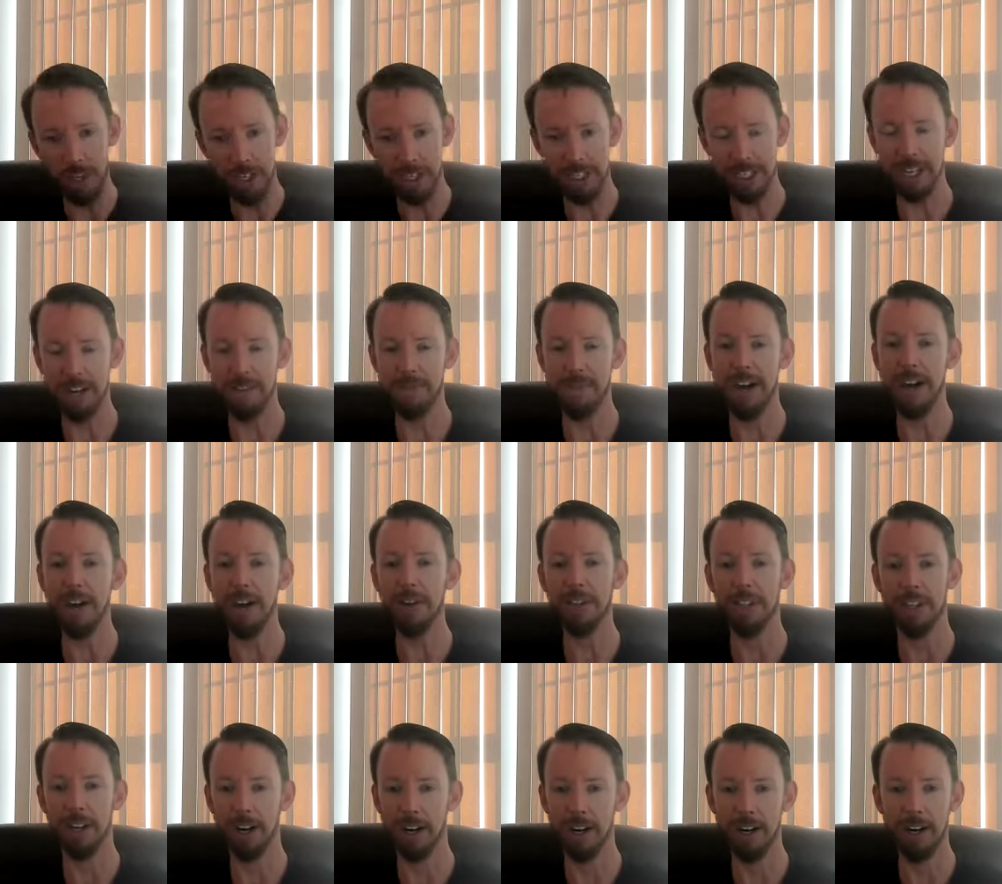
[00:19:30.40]
this stuff out
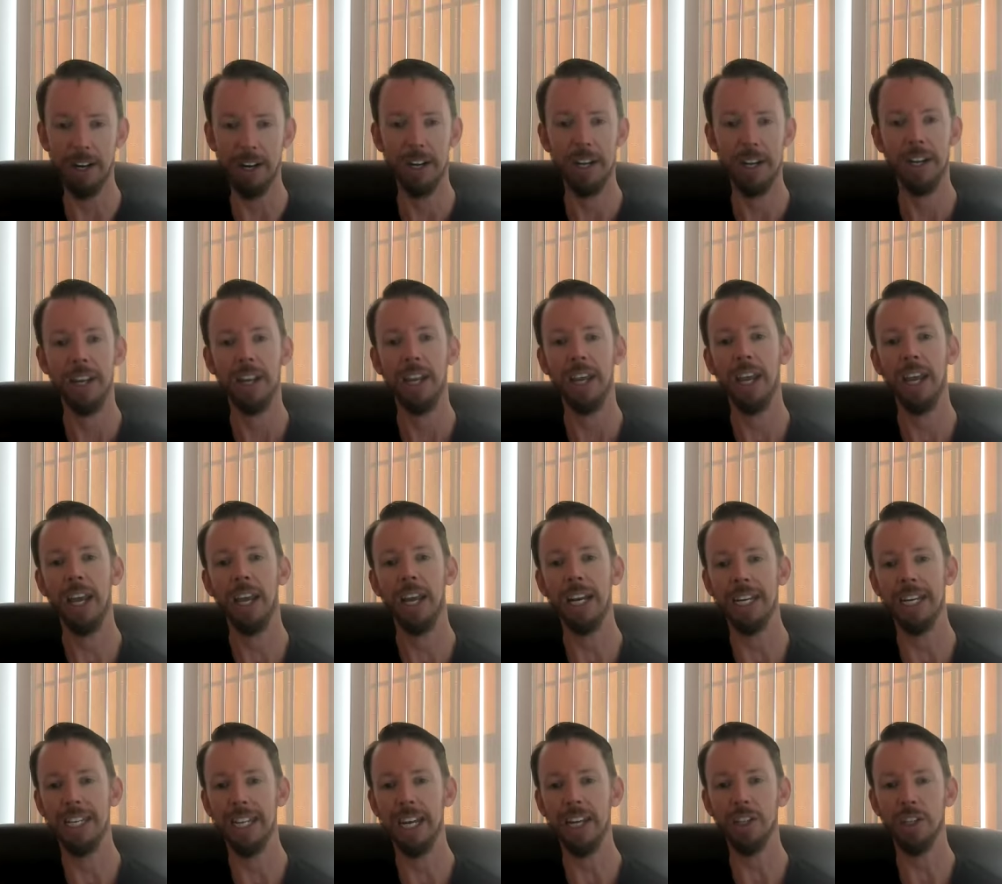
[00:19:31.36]
there and
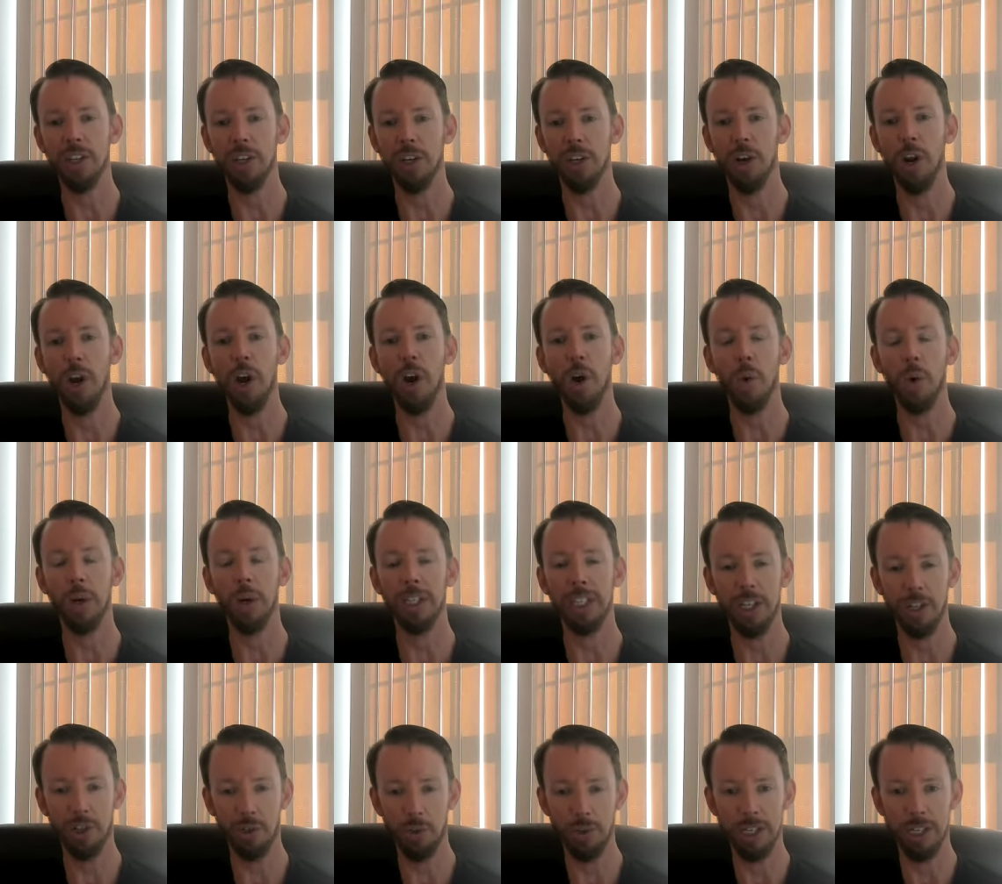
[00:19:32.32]
it doesn't know
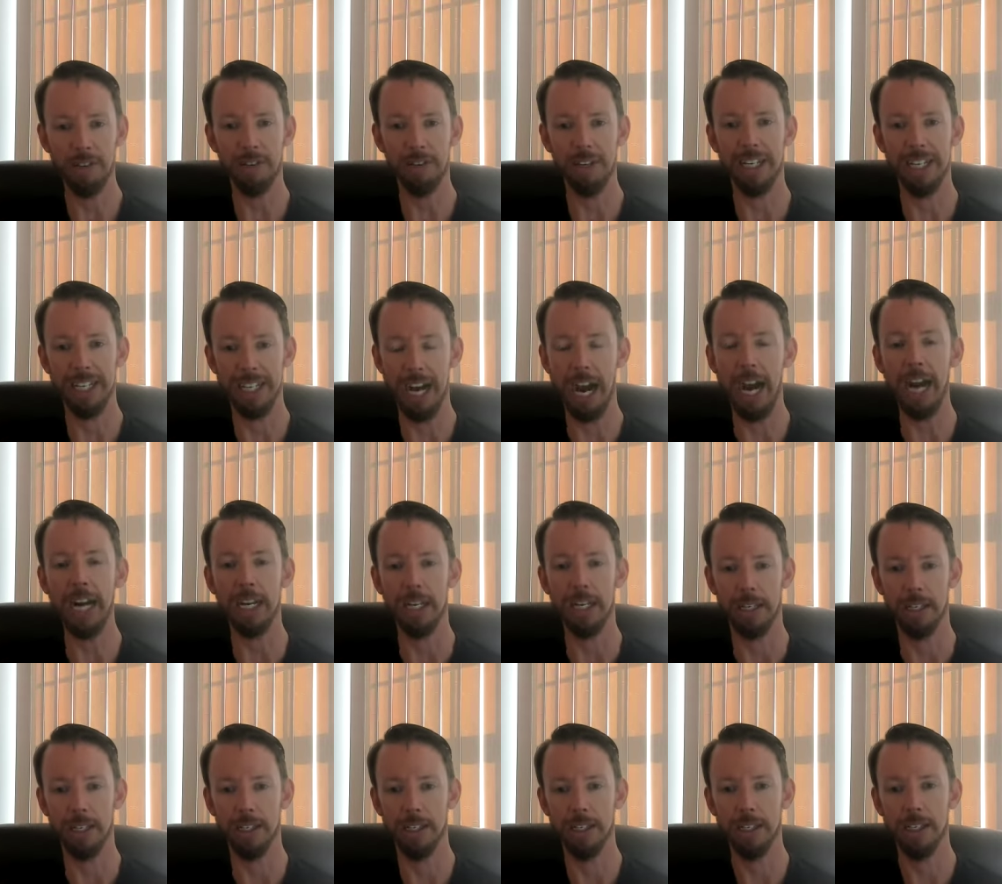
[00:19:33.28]
unless you give it
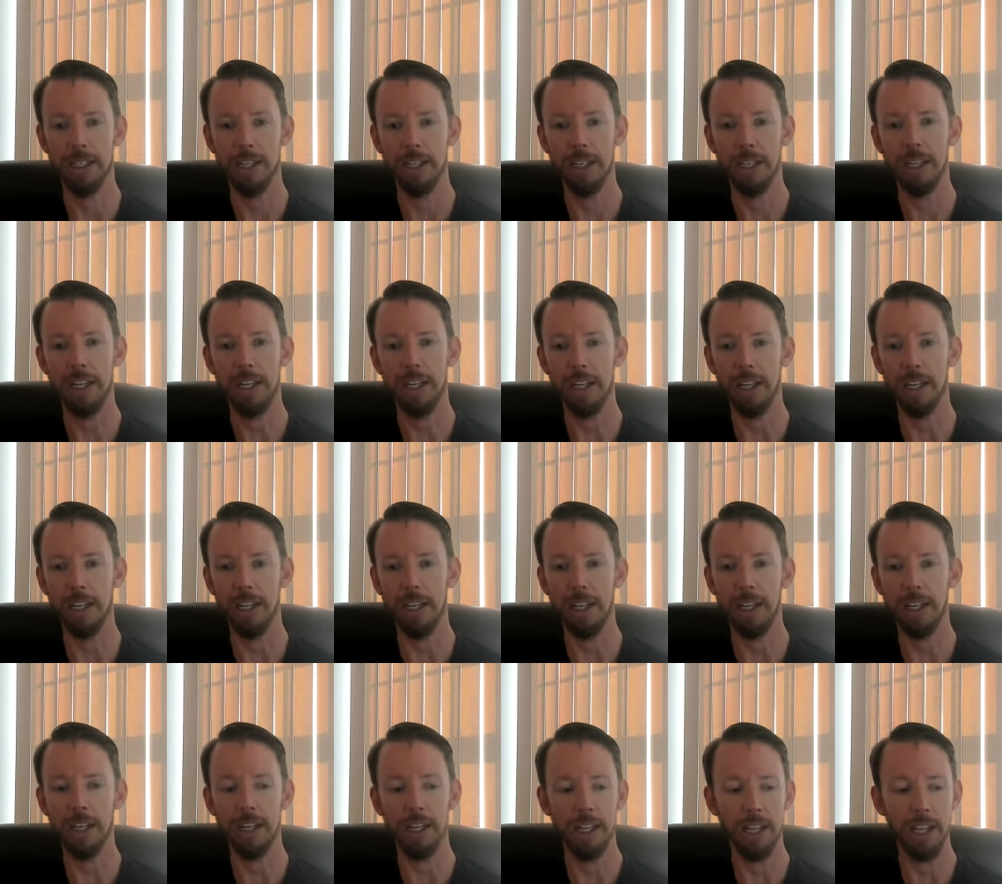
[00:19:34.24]
guidance and
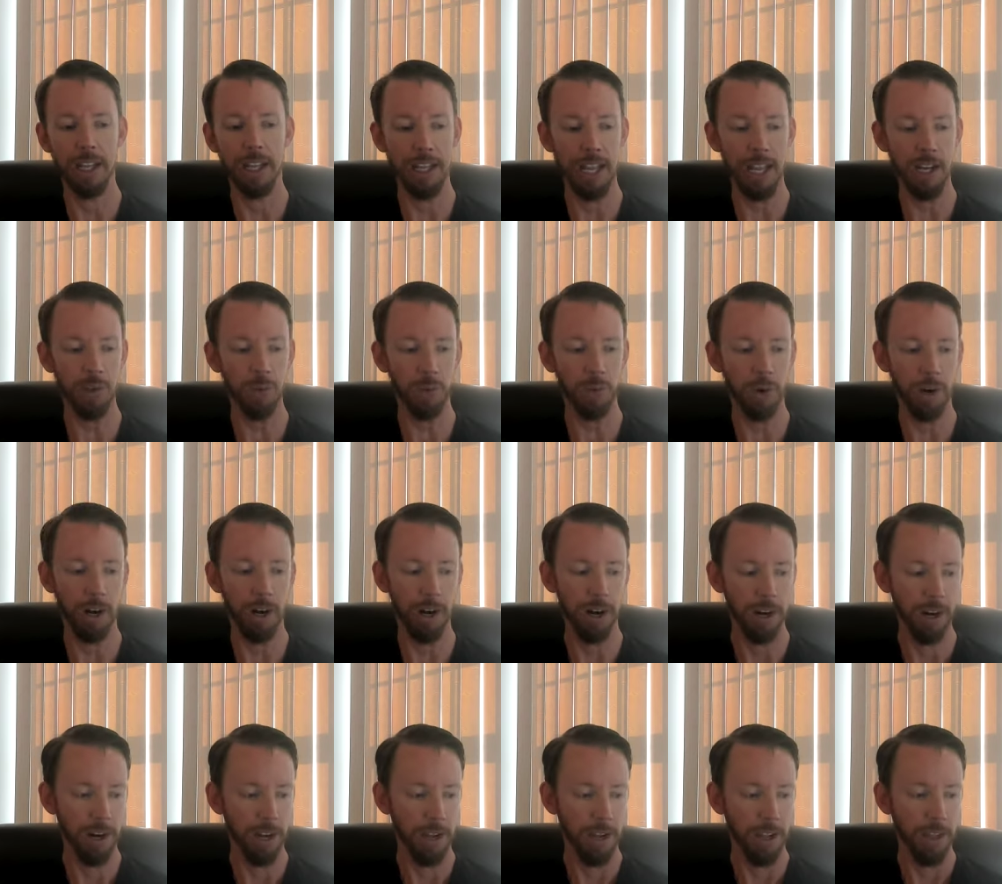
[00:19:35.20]
and, and that's
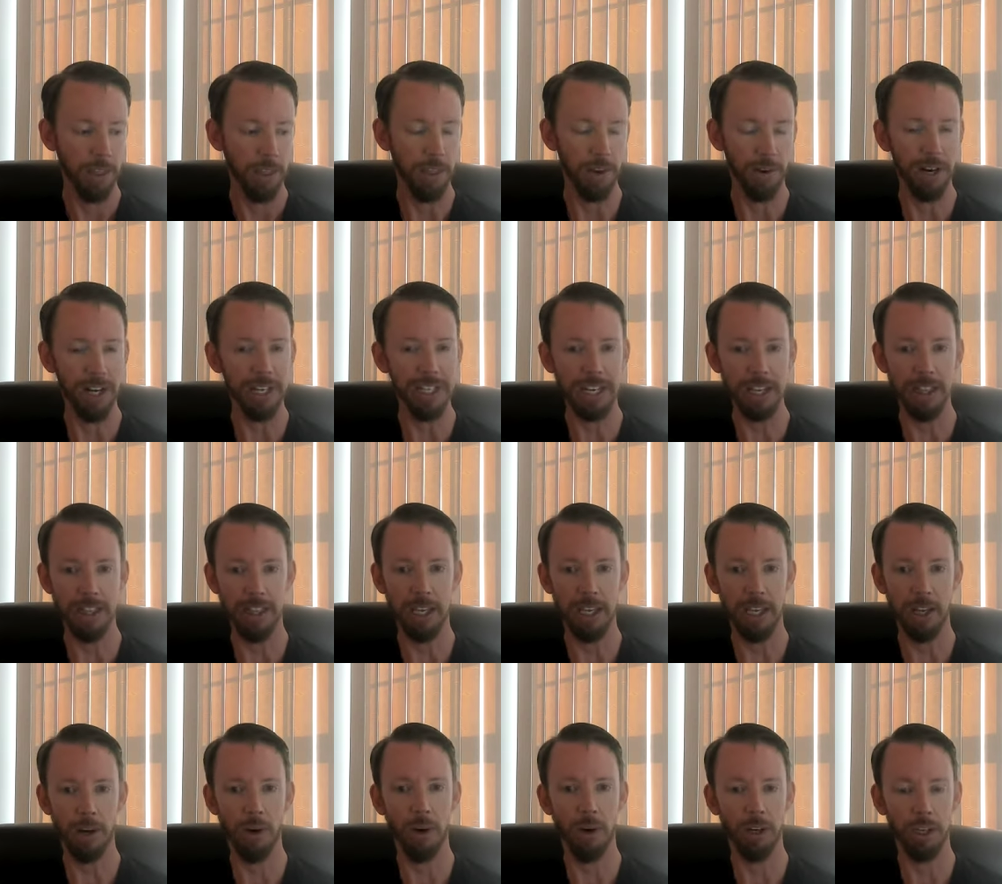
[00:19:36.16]
where there is i
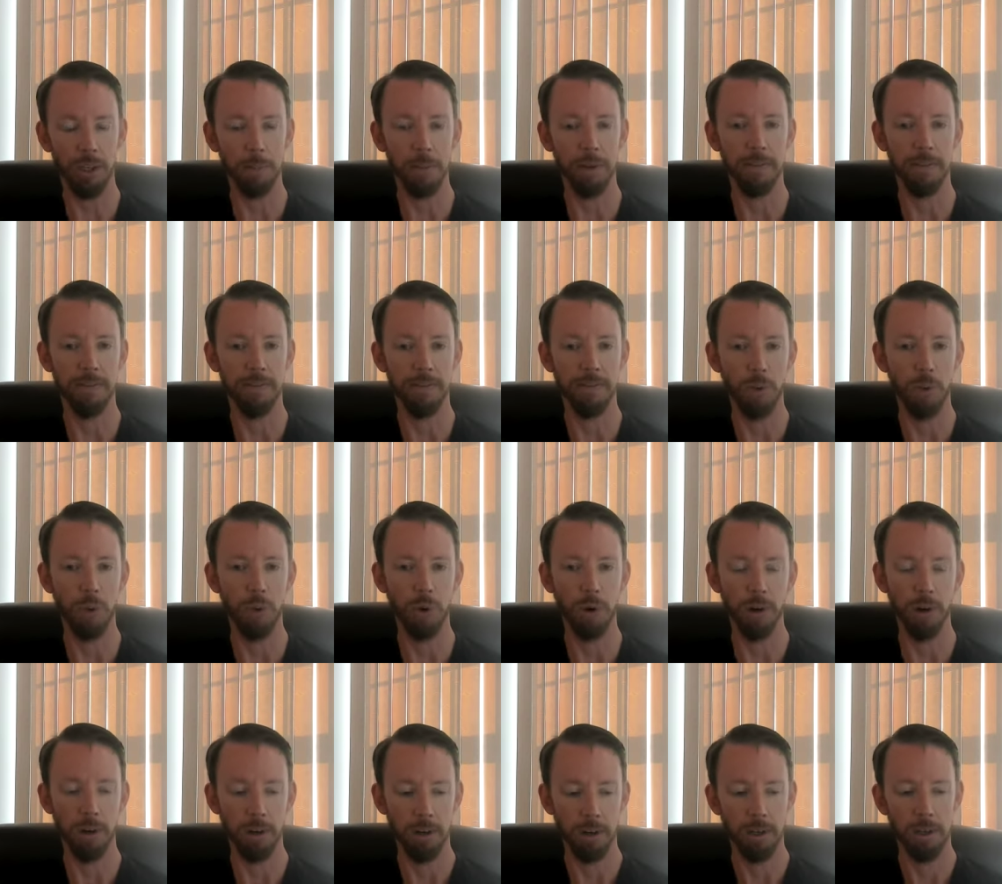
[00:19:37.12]
think an argument
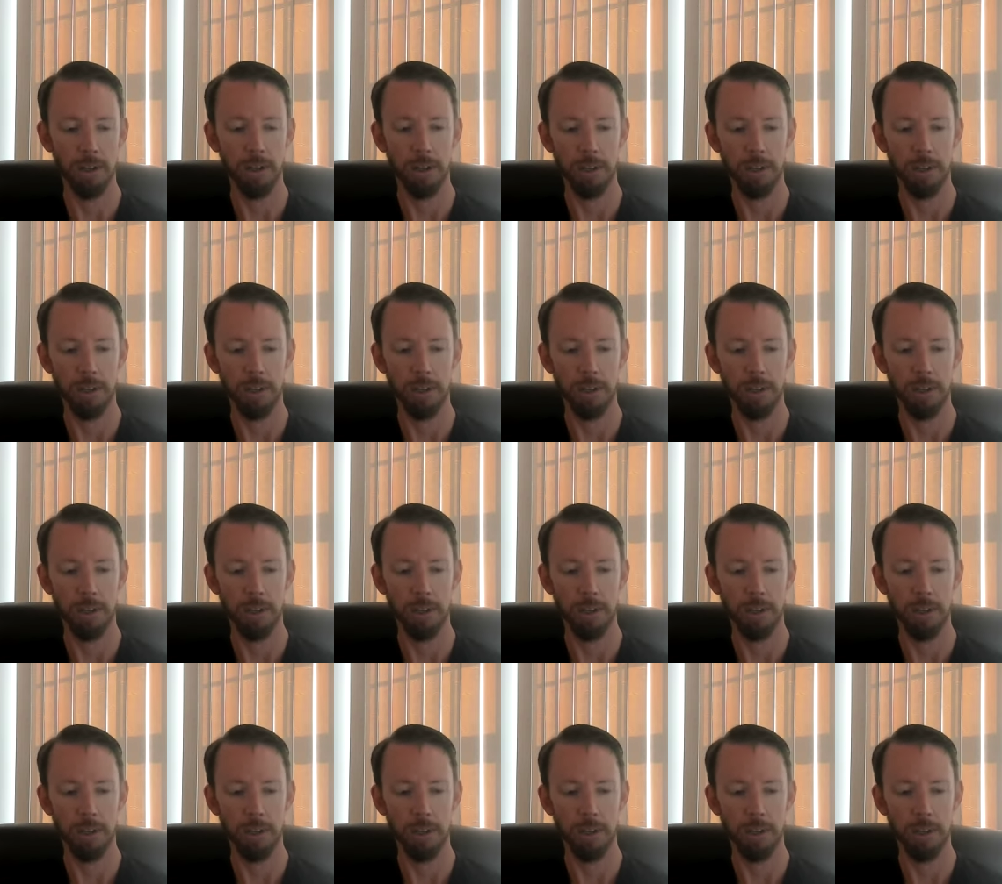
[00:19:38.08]
for